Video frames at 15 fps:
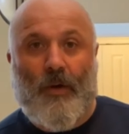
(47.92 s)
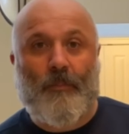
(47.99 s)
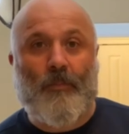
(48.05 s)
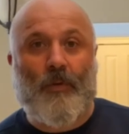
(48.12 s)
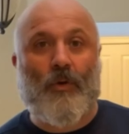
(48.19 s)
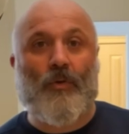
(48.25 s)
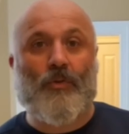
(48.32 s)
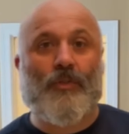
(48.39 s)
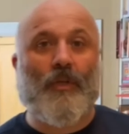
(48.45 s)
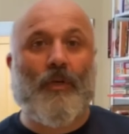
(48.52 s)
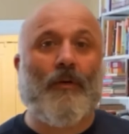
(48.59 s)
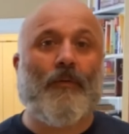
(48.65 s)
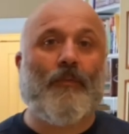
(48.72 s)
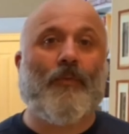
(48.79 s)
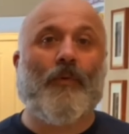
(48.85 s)

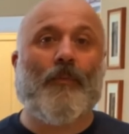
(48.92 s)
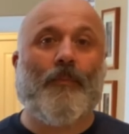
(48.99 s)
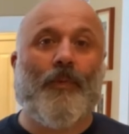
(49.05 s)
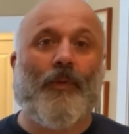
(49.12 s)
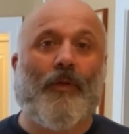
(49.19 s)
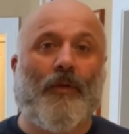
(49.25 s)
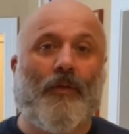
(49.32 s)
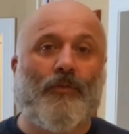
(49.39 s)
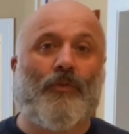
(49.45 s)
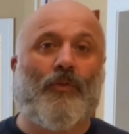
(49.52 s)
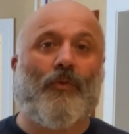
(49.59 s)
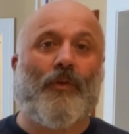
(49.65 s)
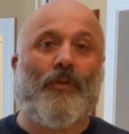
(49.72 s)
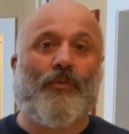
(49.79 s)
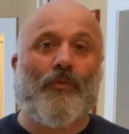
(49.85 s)
Costa from Pinnacle Stone
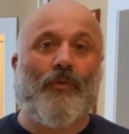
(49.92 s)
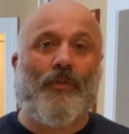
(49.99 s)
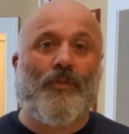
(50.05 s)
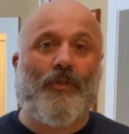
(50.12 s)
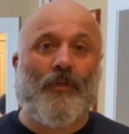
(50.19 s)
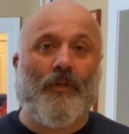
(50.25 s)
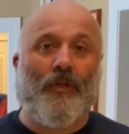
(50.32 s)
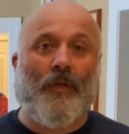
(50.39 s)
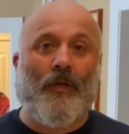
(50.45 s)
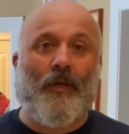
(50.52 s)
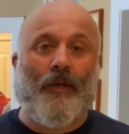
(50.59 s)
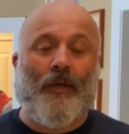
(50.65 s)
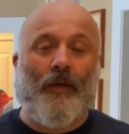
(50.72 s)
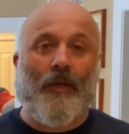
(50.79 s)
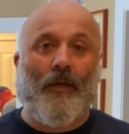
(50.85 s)
Restoration,
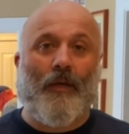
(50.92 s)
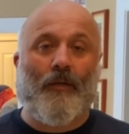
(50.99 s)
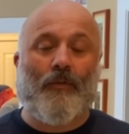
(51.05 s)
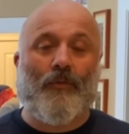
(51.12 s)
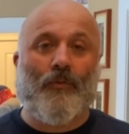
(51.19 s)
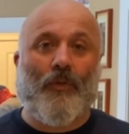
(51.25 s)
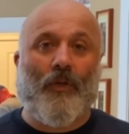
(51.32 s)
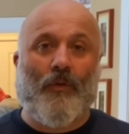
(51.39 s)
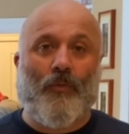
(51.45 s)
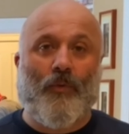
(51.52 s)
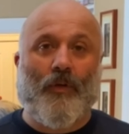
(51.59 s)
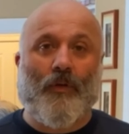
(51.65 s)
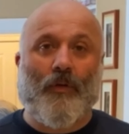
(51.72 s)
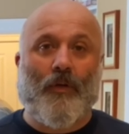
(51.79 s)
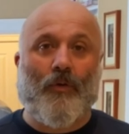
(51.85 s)
and today we
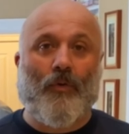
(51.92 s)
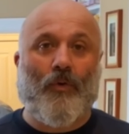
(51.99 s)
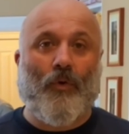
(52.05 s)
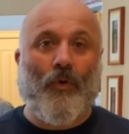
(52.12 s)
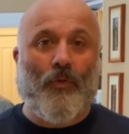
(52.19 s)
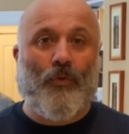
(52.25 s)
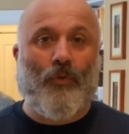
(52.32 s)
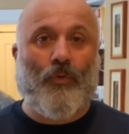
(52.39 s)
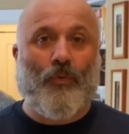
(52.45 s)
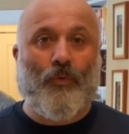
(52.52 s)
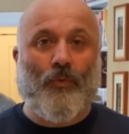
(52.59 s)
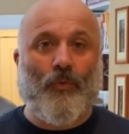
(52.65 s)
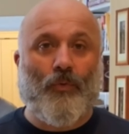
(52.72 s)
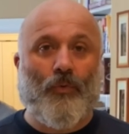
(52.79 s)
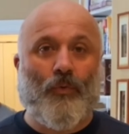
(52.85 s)
are going
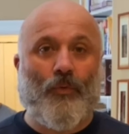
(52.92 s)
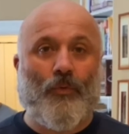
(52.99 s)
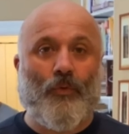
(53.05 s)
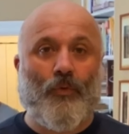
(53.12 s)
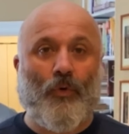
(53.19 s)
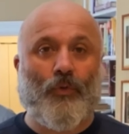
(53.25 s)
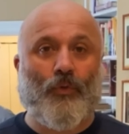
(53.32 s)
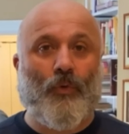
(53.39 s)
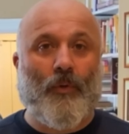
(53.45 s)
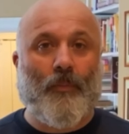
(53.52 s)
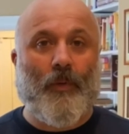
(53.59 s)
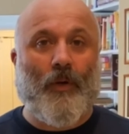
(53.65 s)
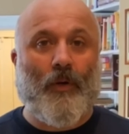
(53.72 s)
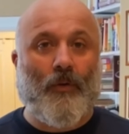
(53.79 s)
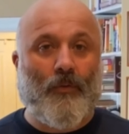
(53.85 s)
to talk to you
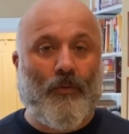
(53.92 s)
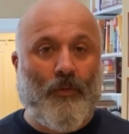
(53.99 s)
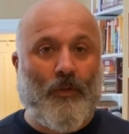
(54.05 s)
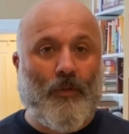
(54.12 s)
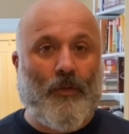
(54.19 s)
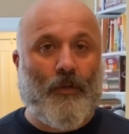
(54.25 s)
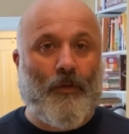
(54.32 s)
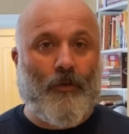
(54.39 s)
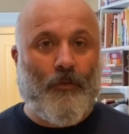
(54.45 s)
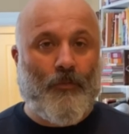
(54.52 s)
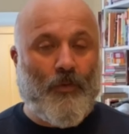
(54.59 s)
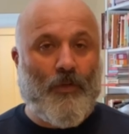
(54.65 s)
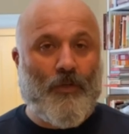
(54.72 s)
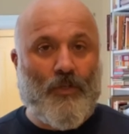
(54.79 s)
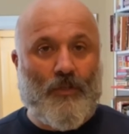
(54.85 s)
about the
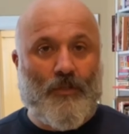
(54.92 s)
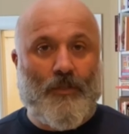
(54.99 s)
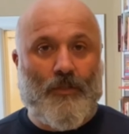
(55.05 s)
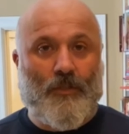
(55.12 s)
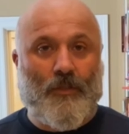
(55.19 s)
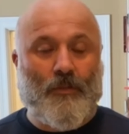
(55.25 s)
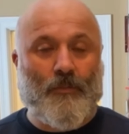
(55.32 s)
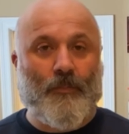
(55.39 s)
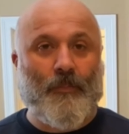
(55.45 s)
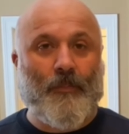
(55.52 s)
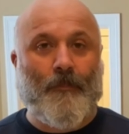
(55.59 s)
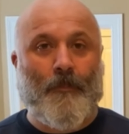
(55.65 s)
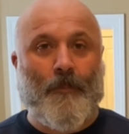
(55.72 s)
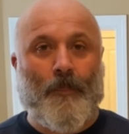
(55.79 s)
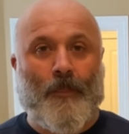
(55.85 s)
refinishing system
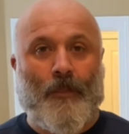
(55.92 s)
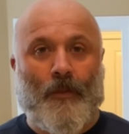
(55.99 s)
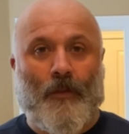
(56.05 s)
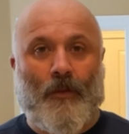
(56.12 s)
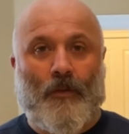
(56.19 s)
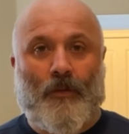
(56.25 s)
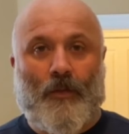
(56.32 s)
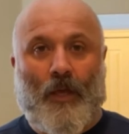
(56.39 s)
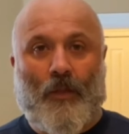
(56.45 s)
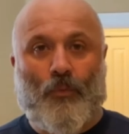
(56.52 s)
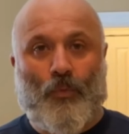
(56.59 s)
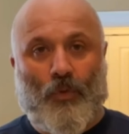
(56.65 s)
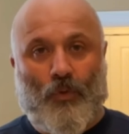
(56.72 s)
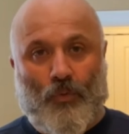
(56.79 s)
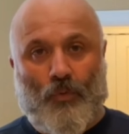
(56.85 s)
that
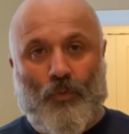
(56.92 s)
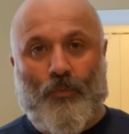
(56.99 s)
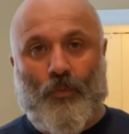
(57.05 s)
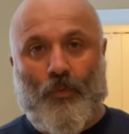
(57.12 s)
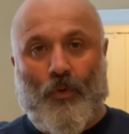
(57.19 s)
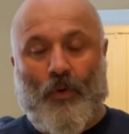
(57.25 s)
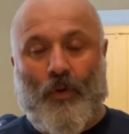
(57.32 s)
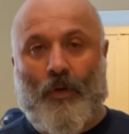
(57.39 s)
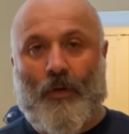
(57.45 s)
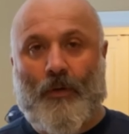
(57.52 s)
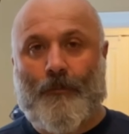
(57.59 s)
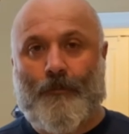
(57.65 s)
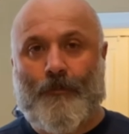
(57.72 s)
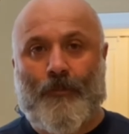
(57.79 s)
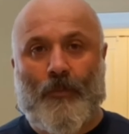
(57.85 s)
we do for
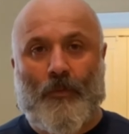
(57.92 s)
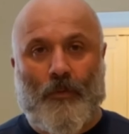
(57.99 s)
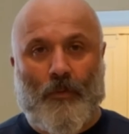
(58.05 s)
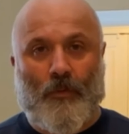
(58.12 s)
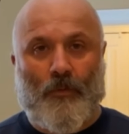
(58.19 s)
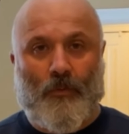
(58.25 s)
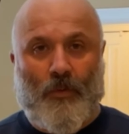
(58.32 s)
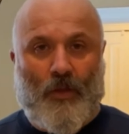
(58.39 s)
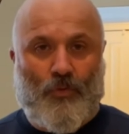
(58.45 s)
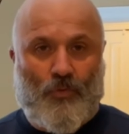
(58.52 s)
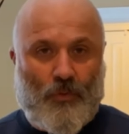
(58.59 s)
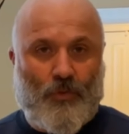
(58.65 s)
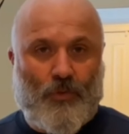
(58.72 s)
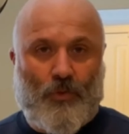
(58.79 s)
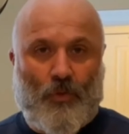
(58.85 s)

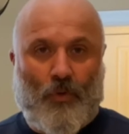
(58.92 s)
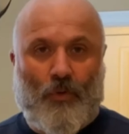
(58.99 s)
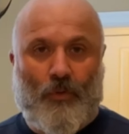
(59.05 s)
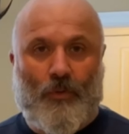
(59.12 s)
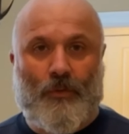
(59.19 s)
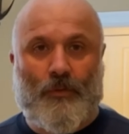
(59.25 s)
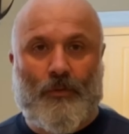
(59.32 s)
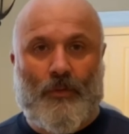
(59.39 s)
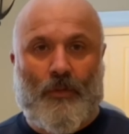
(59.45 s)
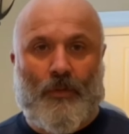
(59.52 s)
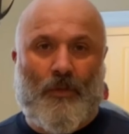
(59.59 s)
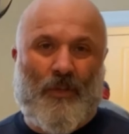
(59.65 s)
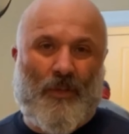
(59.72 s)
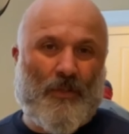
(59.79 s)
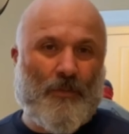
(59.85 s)
natural stone,
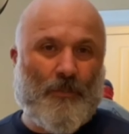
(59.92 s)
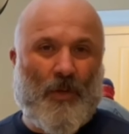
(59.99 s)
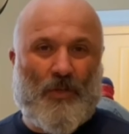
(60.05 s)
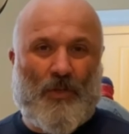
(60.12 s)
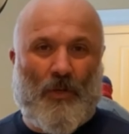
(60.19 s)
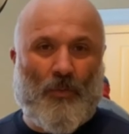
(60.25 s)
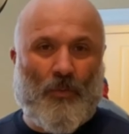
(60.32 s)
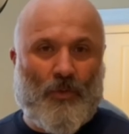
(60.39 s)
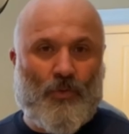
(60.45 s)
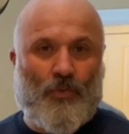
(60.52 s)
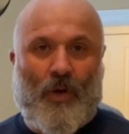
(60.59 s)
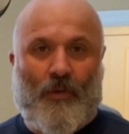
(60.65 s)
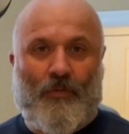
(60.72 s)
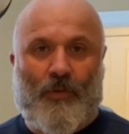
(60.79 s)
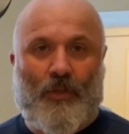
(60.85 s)
especially with
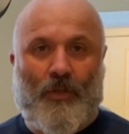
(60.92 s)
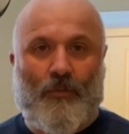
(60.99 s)
travertine